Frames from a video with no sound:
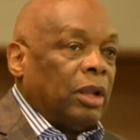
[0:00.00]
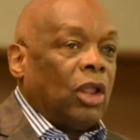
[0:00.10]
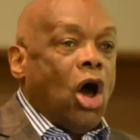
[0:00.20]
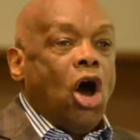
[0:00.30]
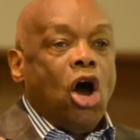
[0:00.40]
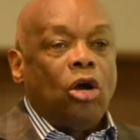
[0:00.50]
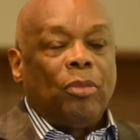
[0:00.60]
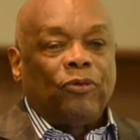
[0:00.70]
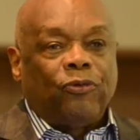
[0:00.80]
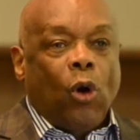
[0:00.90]

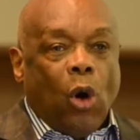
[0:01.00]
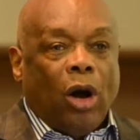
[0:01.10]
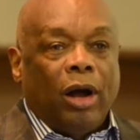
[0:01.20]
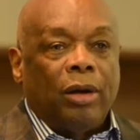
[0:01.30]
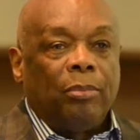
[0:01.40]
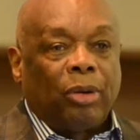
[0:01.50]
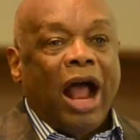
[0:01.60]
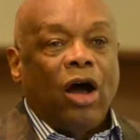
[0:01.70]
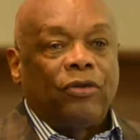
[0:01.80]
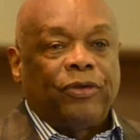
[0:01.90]
long before
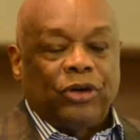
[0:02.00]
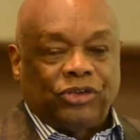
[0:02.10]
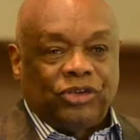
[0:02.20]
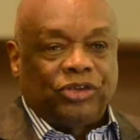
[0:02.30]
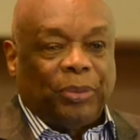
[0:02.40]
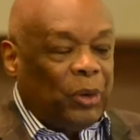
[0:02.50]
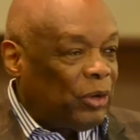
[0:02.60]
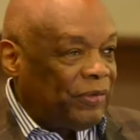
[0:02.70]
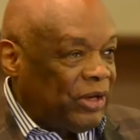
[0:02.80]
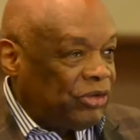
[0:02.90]
Brown versus the
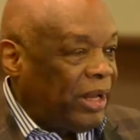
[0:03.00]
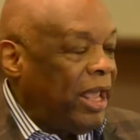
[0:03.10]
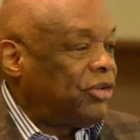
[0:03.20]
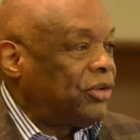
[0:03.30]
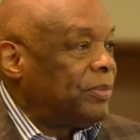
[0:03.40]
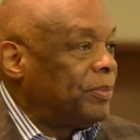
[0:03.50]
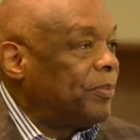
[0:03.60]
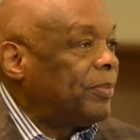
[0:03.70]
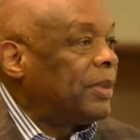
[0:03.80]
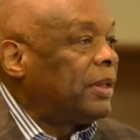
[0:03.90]
Board of Education.
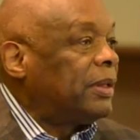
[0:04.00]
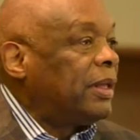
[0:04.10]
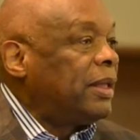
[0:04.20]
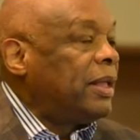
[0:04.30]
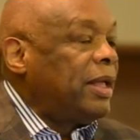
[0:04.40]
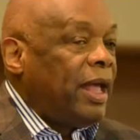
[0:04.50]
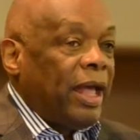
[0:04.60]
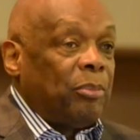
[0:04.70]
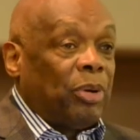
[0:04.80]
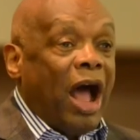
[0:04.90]

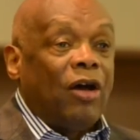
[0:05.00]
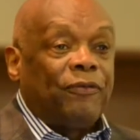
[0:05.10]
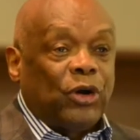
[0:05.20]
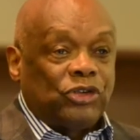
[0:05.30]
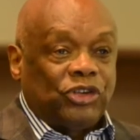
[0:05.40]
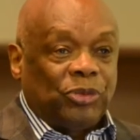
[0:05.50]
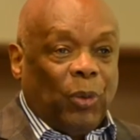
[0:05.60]
Brown versus